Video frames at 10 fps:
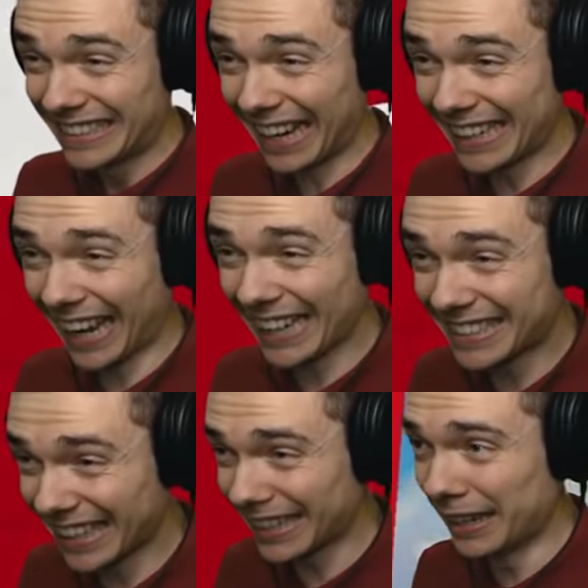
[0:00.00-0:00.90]
I, I
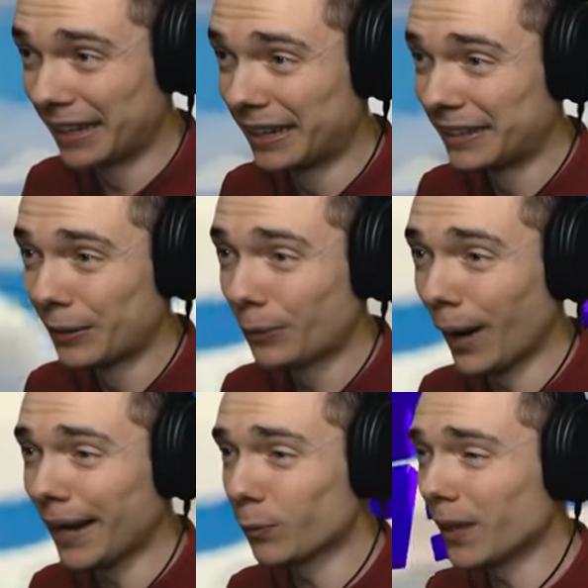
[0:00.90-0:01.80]
said, uh,
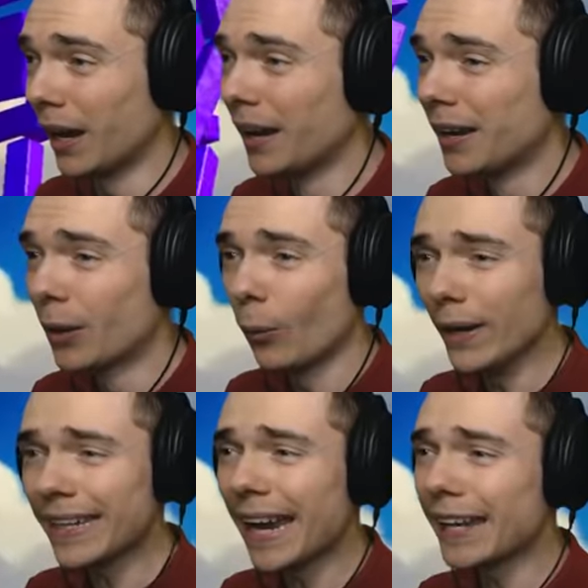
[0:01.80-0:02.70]
wait, we,
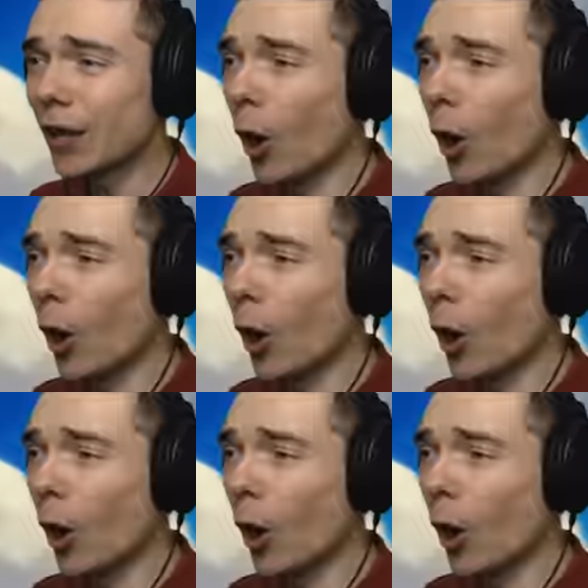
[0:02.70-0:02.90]
we can't